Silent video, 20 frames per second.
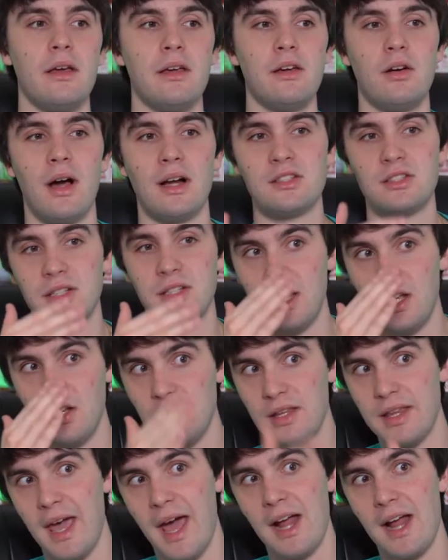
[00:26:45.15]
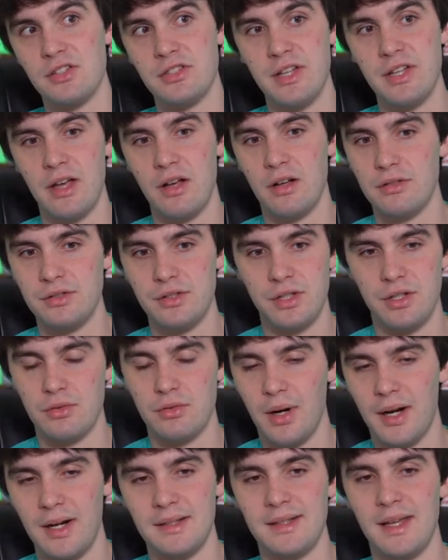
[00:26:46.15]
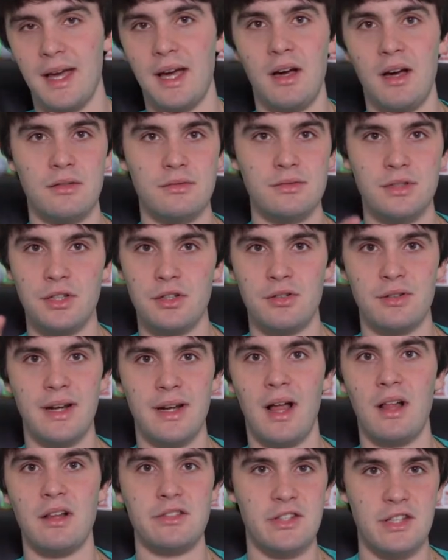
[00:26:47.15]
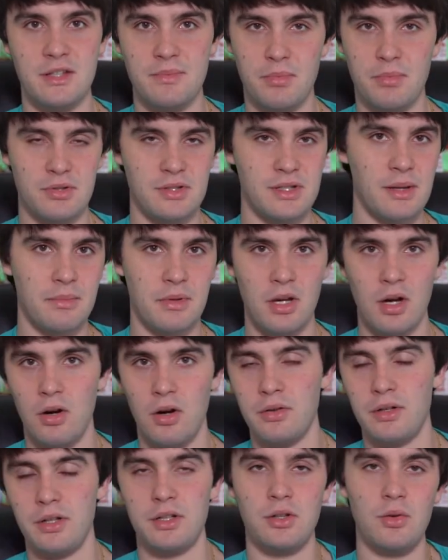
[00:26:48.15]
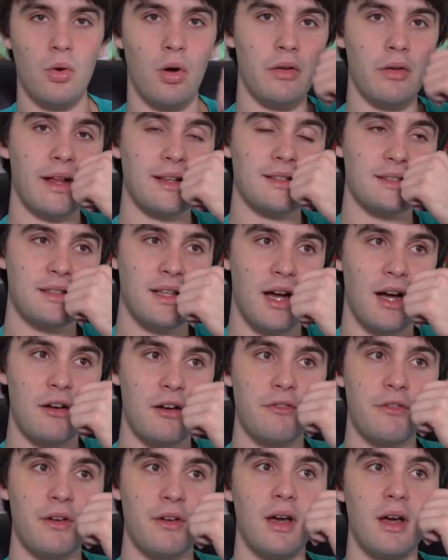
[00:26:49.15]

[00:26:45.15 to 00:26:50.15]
It'll actually get you the cash sales. You can write it down, do your analysis per zip code. You do all that stuff.